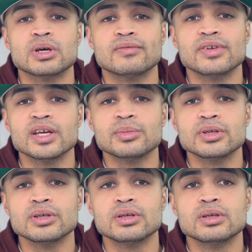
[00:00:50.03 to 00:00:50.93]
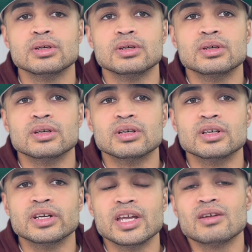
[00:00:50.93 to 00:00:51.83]
my family.
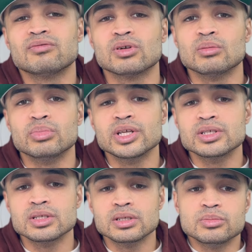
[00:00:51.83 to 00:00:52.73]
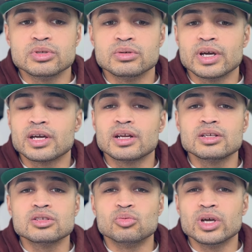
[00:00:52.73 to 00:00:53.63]
And for our budget. So I kind
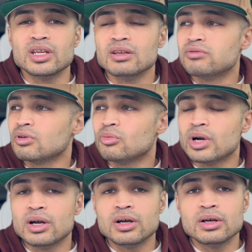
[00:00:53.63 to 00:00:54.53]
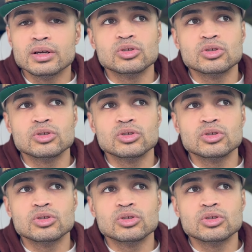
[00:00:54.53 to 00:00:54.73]
of just waited for a while.